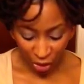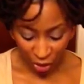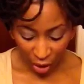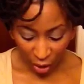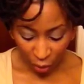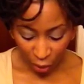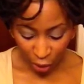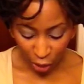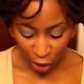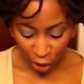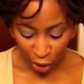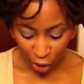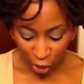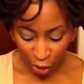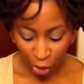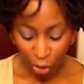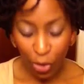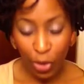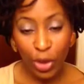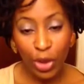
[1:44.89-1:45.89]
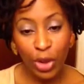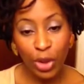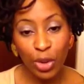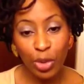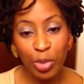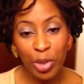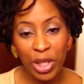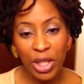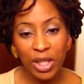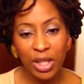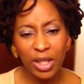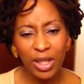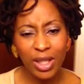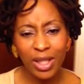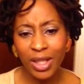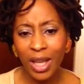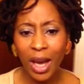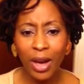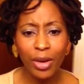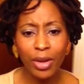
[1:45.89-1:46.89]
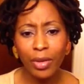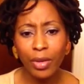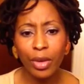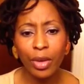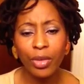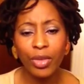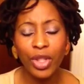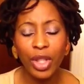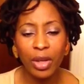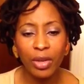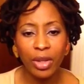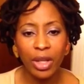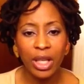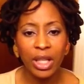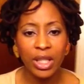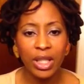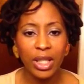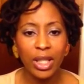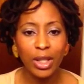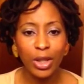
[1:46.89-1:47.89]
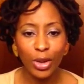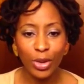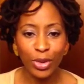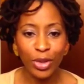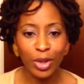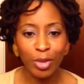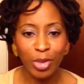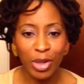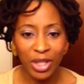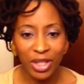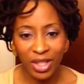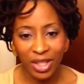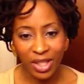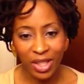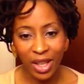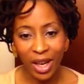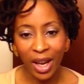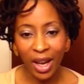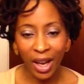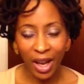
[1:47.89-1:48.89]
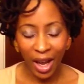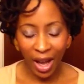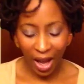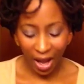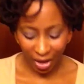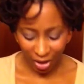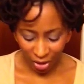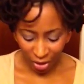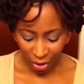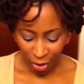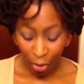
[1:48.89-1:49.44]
So I want to show you the two pieces because I don't even know if J Renee C knows the pieces that I got.